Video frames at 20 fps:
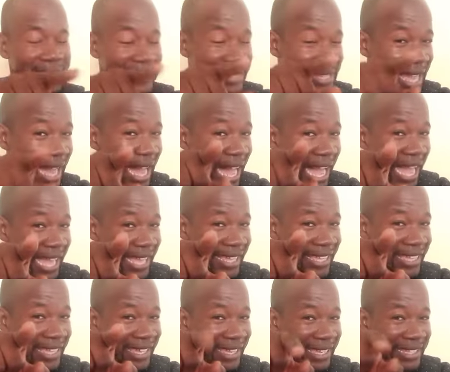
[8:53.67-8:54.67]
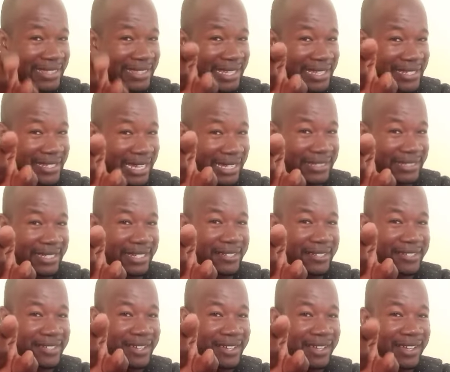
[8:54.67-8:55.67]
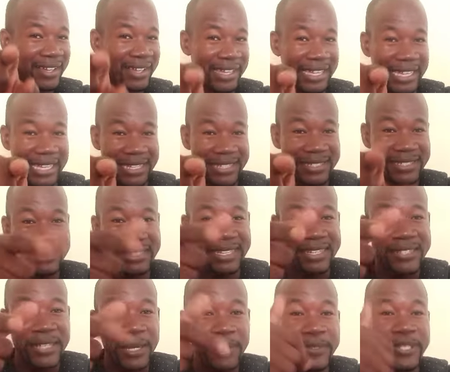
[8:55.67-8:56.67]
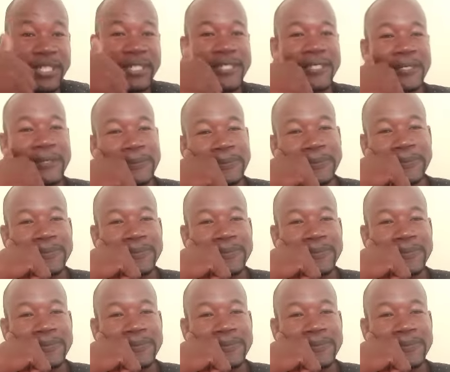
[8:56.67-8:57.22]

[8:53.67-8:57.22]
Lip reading: The I in the sentence is the subject.